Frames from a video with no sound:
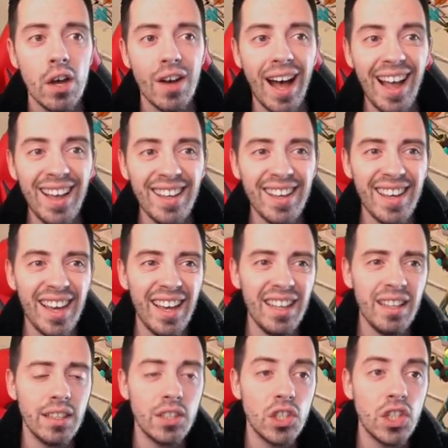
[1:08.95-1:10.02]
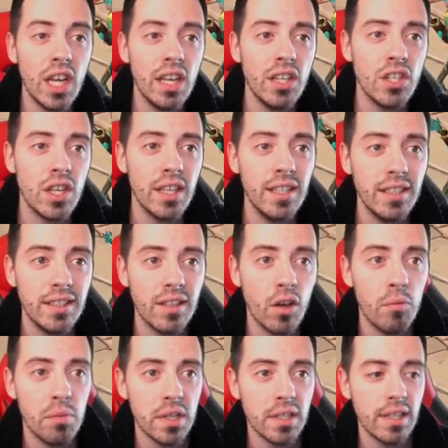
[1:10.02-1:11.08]
Uh, I can change it
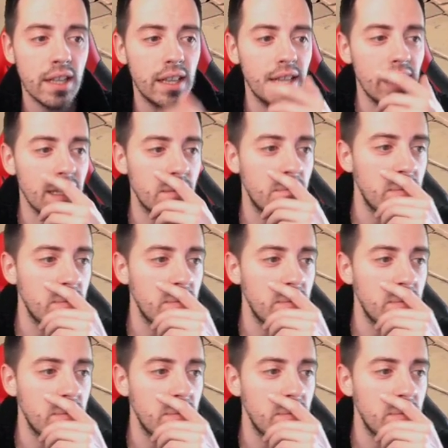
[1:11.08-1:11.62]
a bit. Let